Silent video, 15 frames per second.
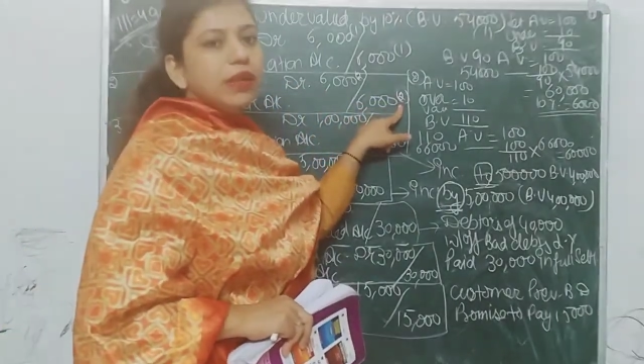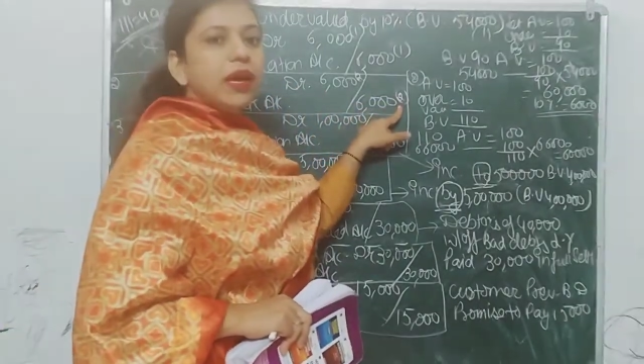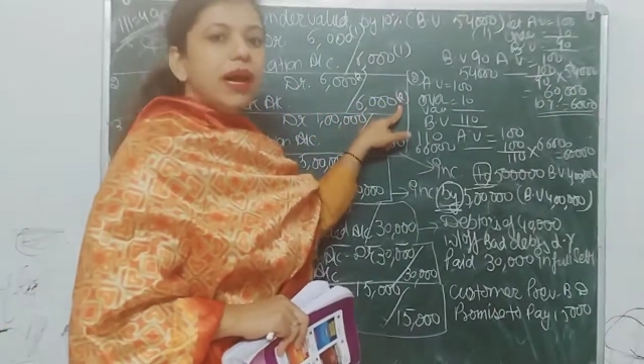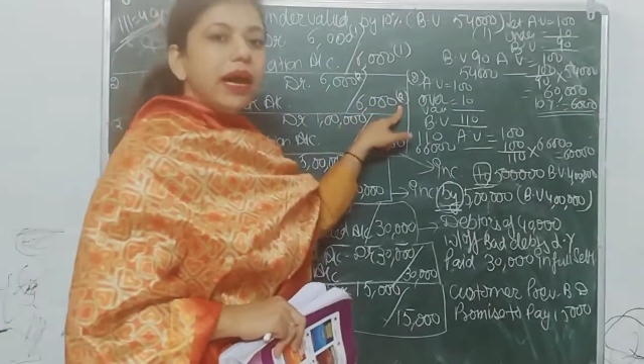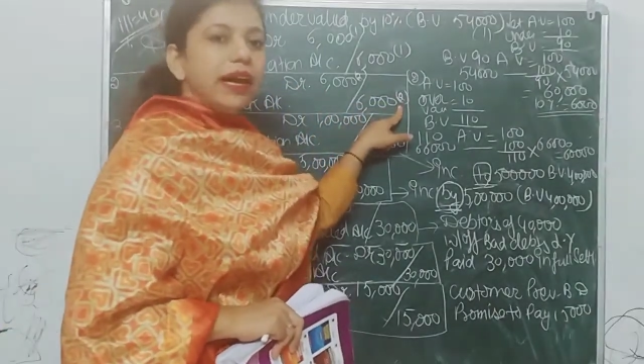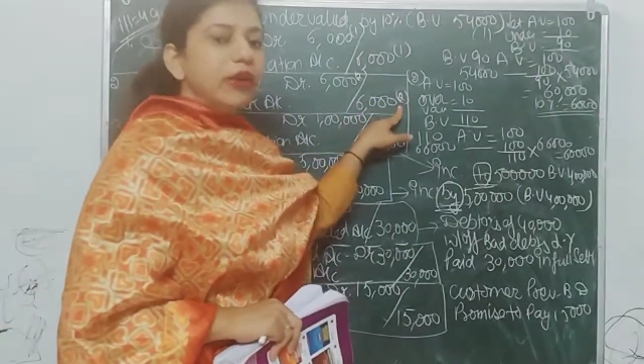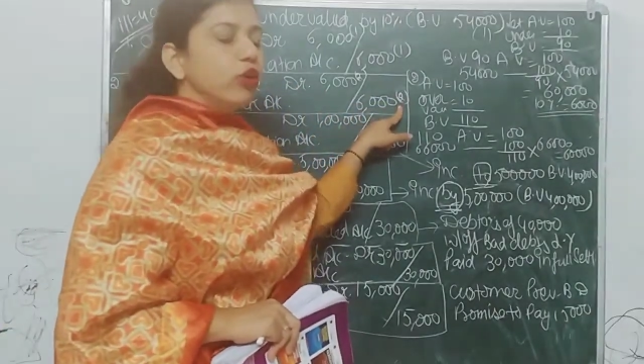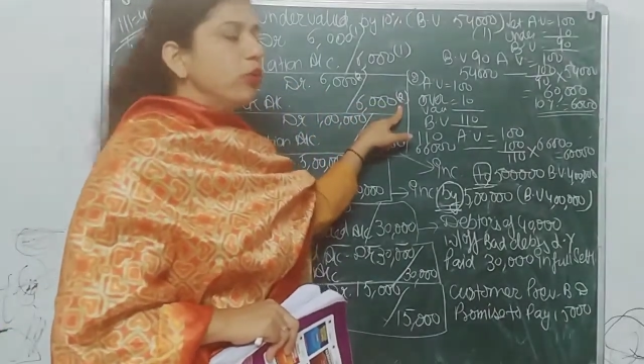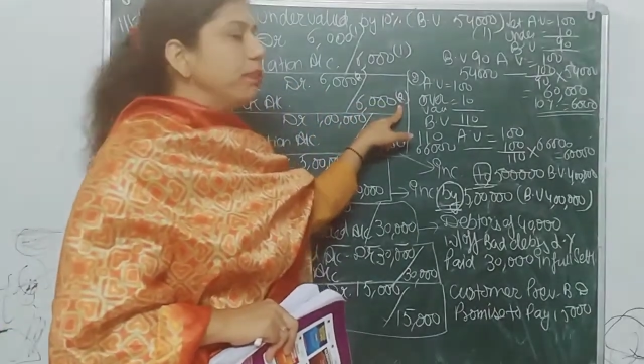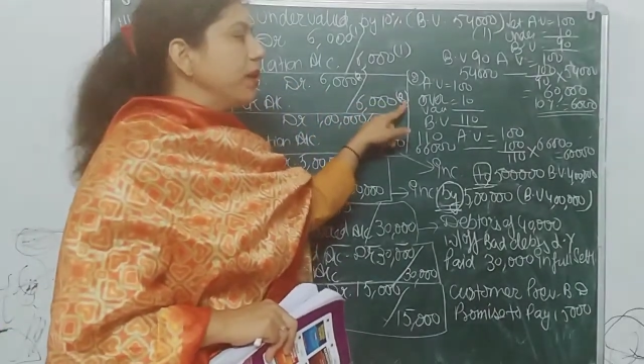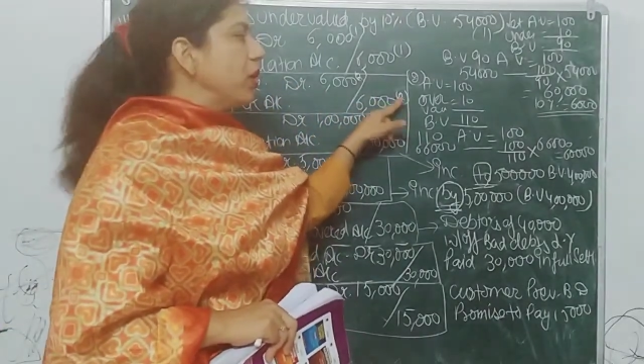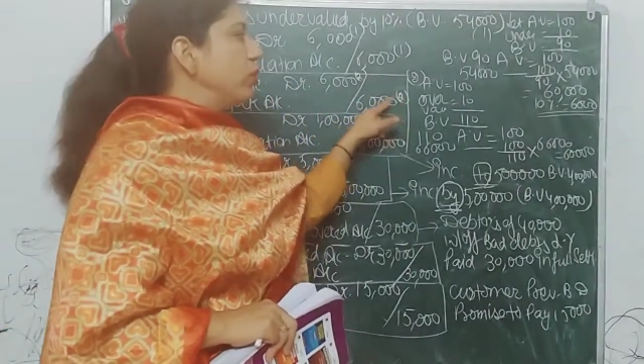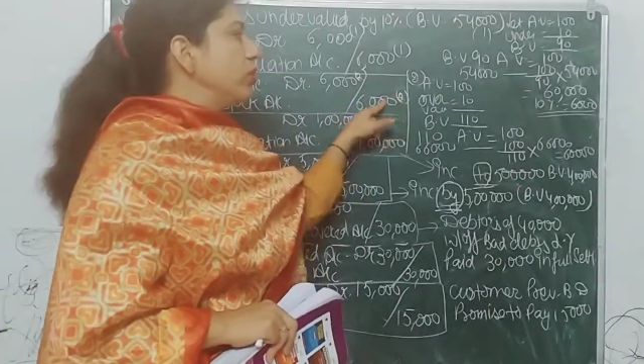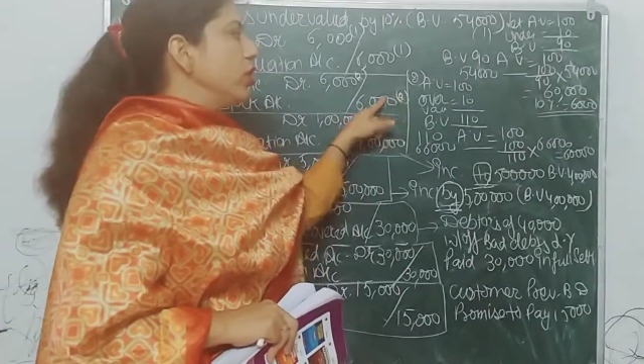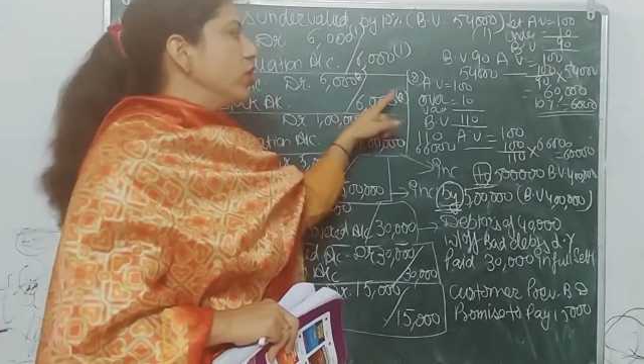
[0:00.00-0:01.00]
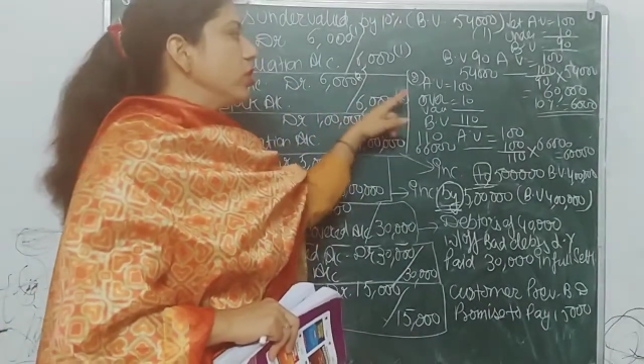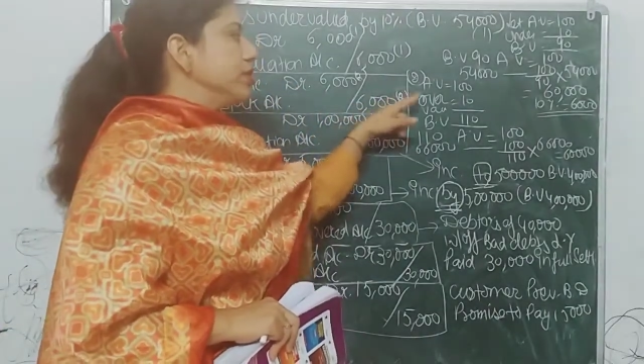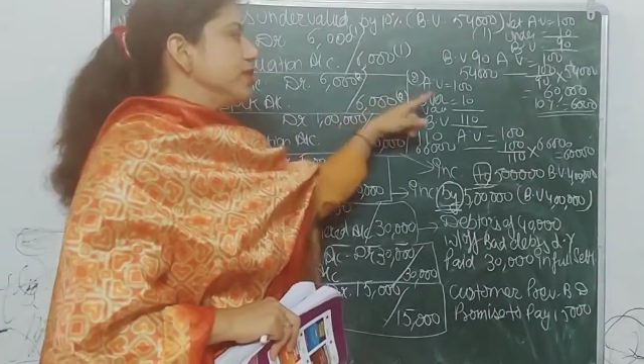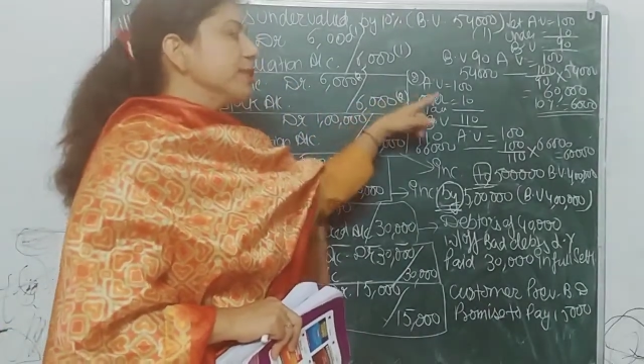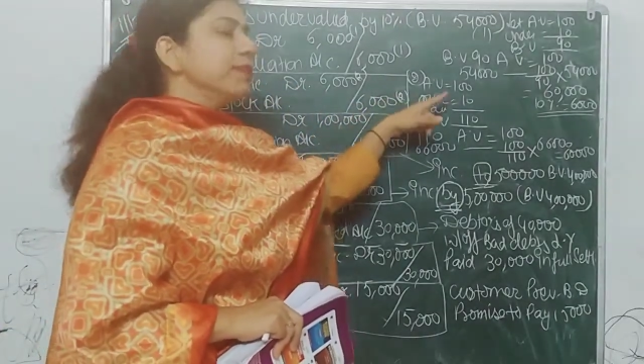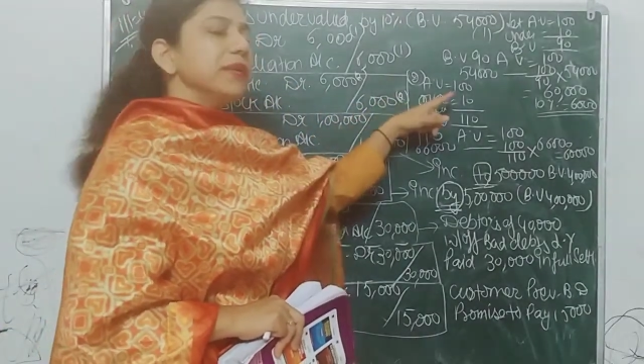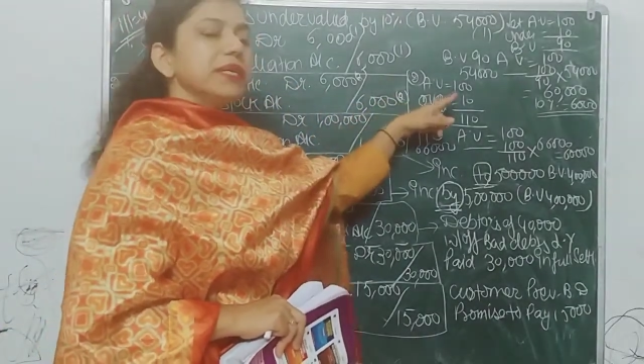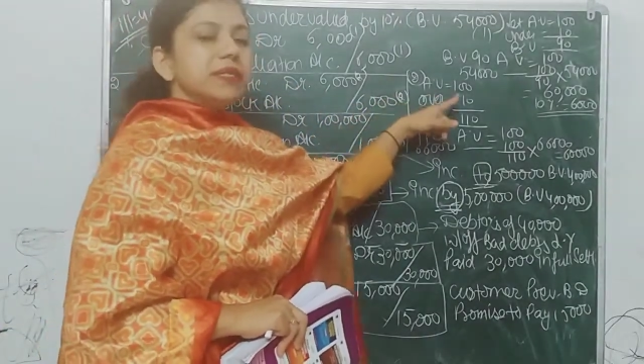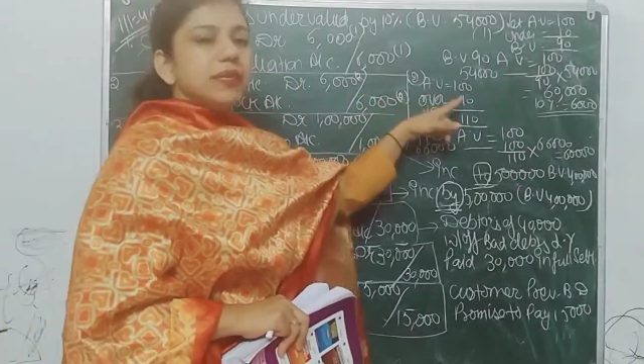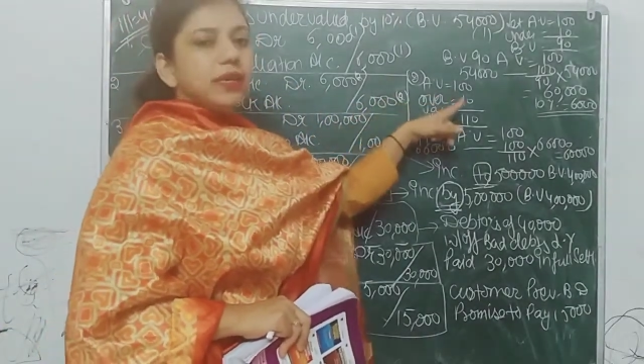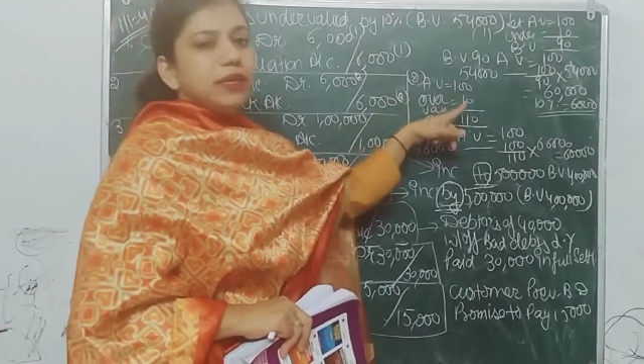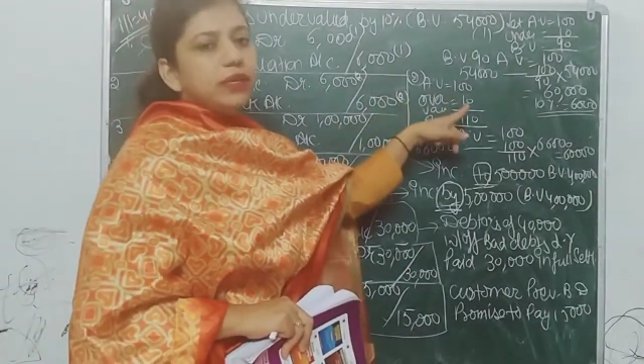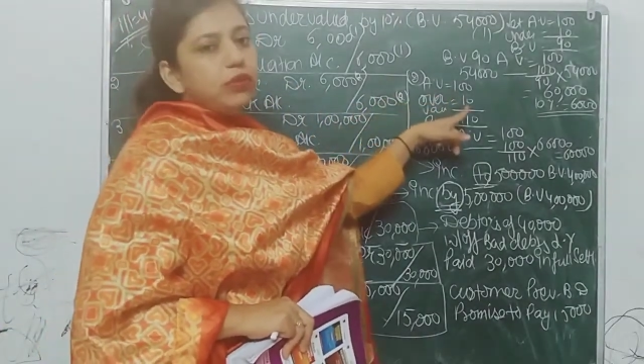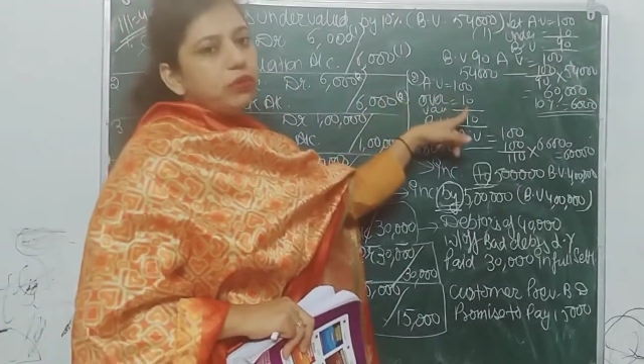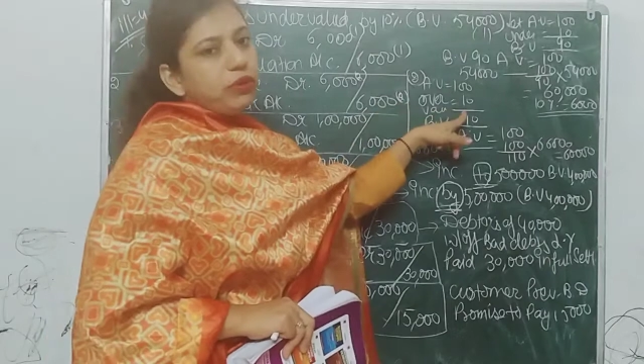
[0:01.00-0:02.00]
I hope now the concept is
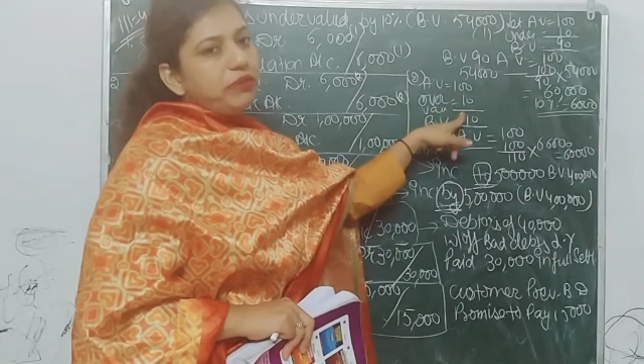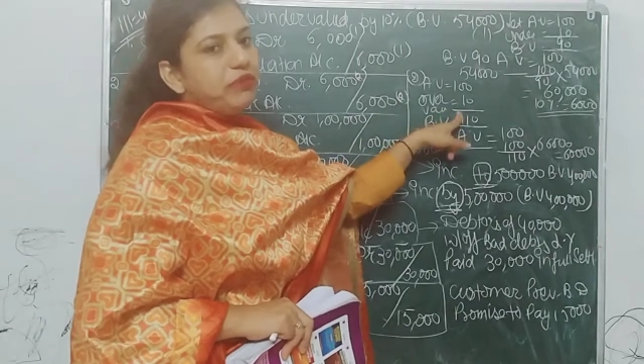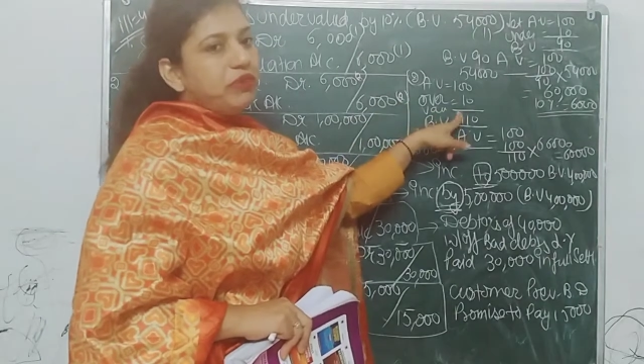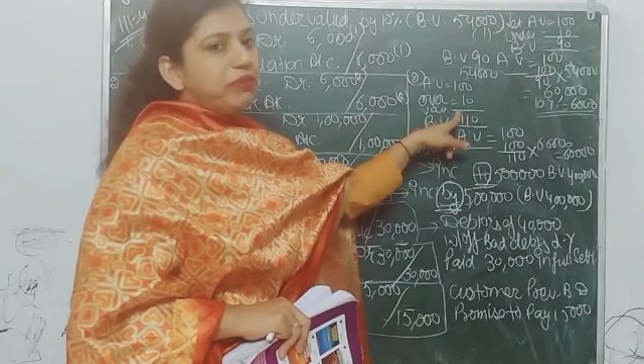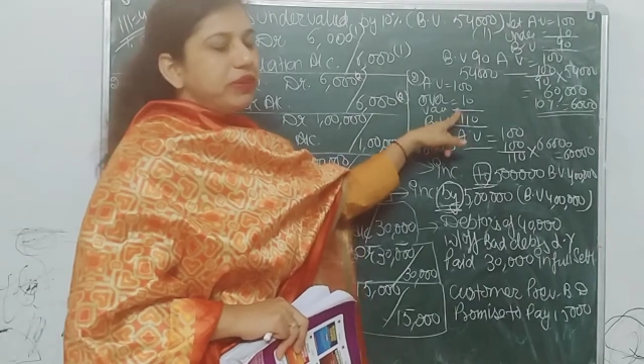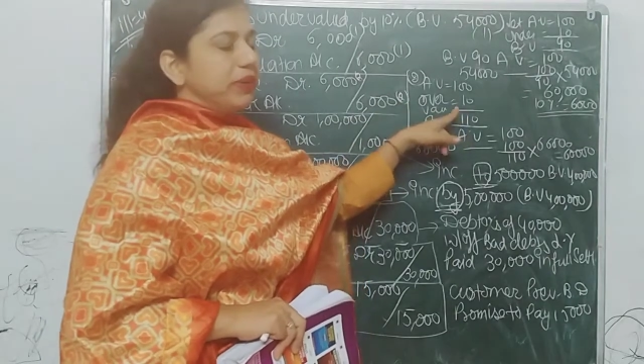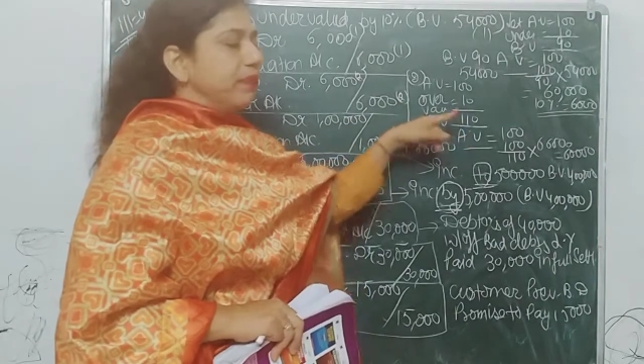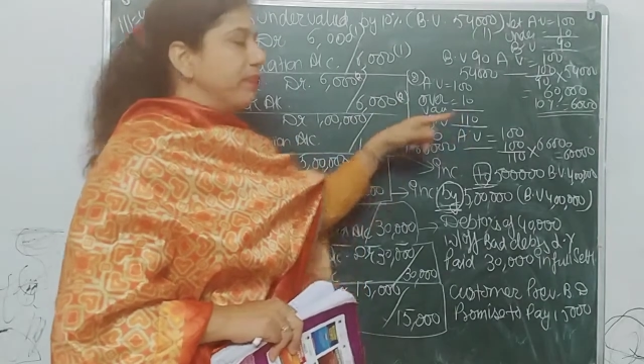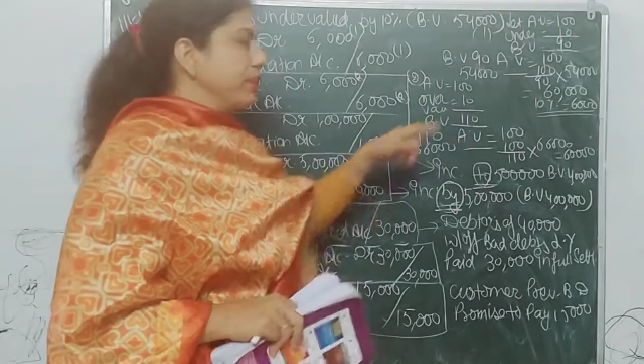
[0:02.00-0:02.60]
clear to everyone.